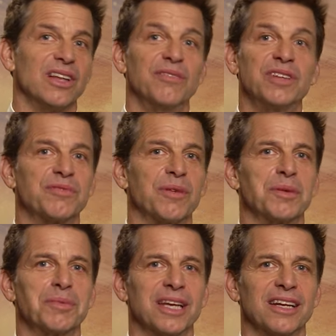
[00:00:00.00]
loved it from
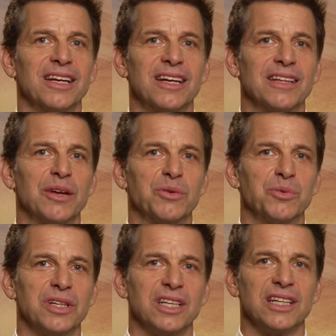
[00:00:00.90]
the beginning, and they were
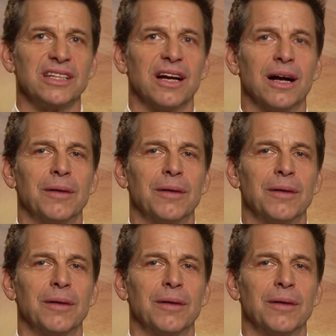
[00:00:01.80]
really